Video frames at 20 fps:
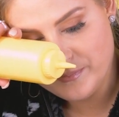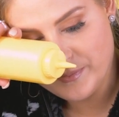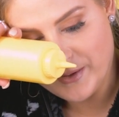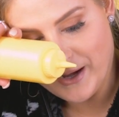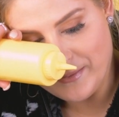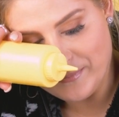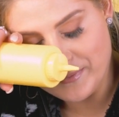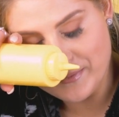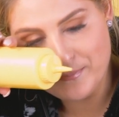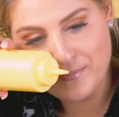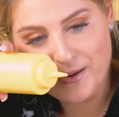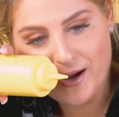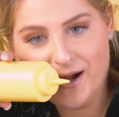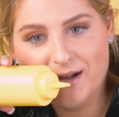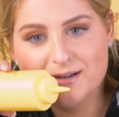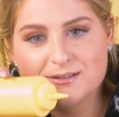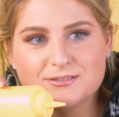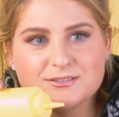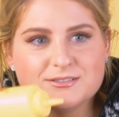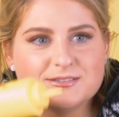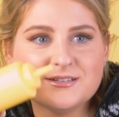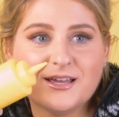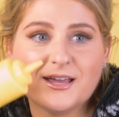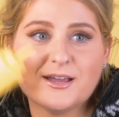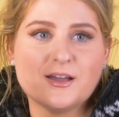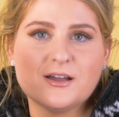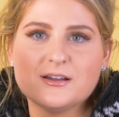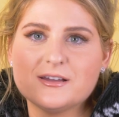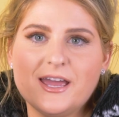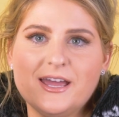Popping bottles
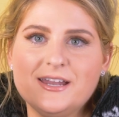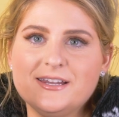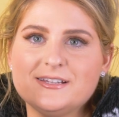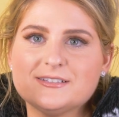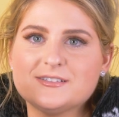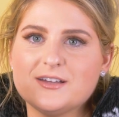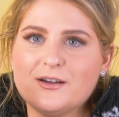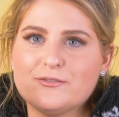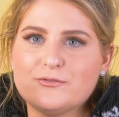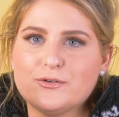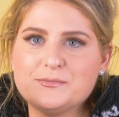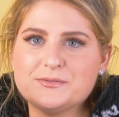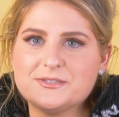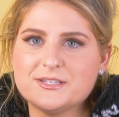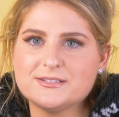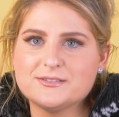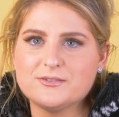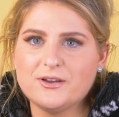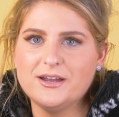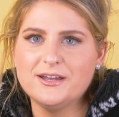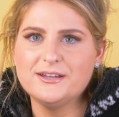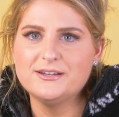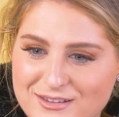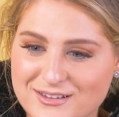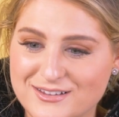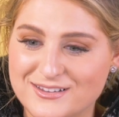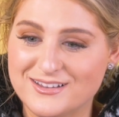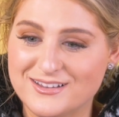like any song from sixth grade?